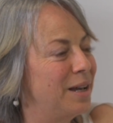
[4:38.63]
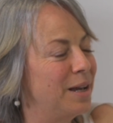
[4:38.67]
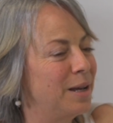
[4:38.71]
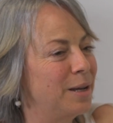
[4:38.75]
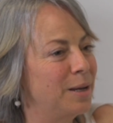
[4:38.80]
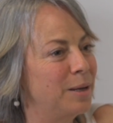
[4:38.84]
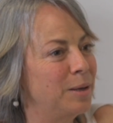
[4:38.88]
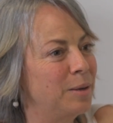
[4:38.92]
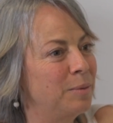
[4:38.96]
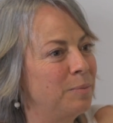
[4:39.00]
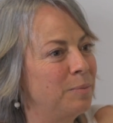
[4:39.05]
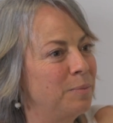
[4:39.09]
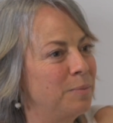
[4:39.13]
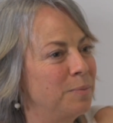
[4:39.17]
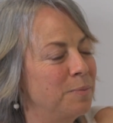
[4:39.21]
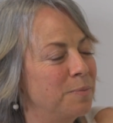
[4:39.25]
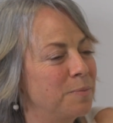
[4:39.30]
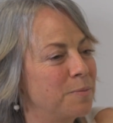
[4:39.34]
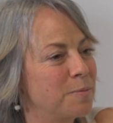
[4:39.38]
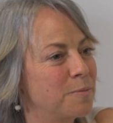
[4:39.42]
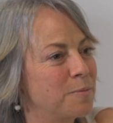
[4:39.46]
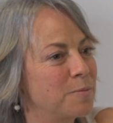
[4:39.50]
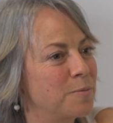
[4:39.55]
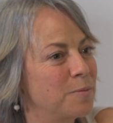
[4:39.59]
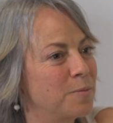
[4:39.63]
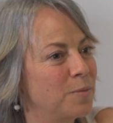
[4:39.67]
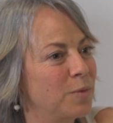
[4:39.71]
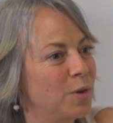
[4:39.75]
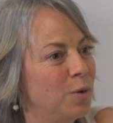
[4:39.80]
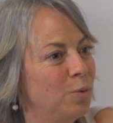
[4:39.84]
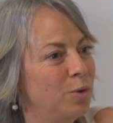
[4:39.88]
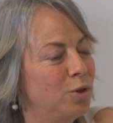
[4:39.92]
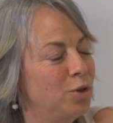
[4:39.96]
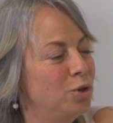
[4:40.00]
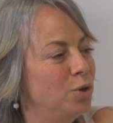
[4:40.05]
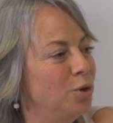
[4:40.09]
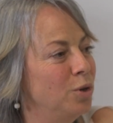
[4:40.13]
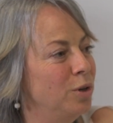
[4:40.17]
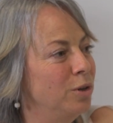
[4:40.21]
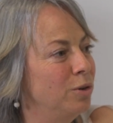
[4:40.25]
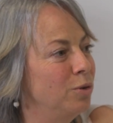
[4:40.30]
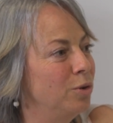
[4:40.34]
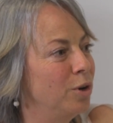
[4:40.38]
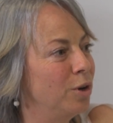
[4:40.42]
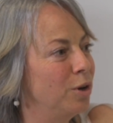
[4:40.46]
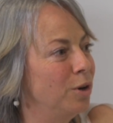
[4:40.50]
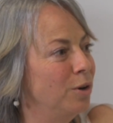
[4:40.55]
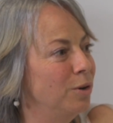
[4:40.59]
with 2
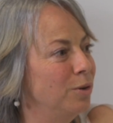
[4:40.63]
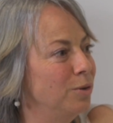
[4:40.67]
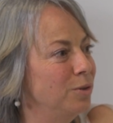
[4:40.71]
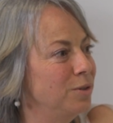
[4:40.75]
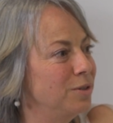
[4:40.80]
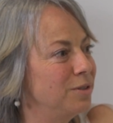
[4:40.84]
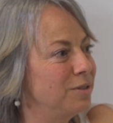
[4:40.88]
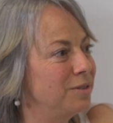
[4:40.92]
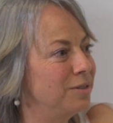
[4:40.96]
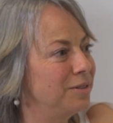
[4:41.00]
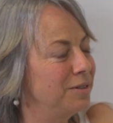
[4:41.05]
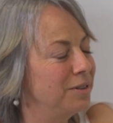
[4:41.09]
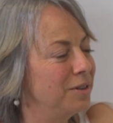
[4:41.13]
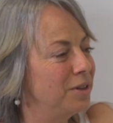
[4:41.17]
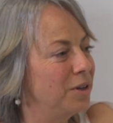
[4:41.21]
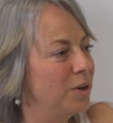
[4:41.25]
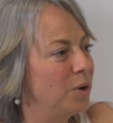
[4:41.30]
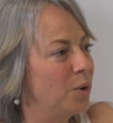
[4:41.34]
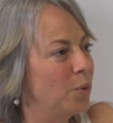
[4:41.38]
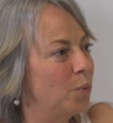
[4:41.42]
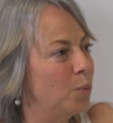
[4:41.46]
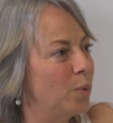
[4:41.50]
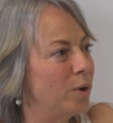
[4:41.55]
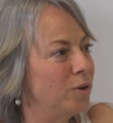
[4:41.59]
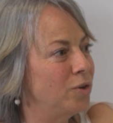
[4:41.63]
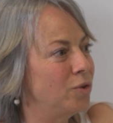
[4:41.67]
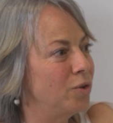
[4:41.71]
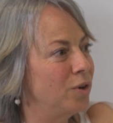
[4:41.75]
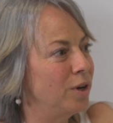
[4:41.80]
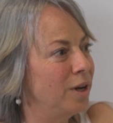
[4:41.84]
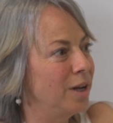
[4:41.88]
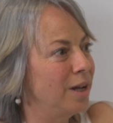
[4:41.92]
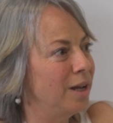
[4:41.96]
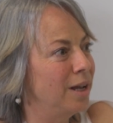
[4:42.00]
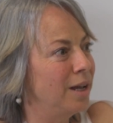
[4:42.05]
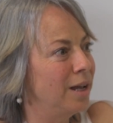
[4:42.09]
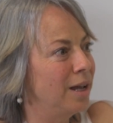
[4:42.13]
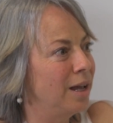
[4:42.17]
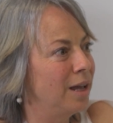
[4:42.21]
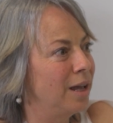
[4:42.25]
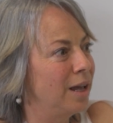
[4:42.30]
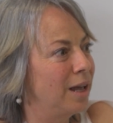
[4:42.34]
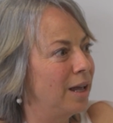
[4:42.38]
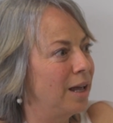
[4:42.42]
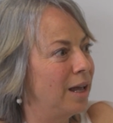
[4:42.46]
little girls, wondering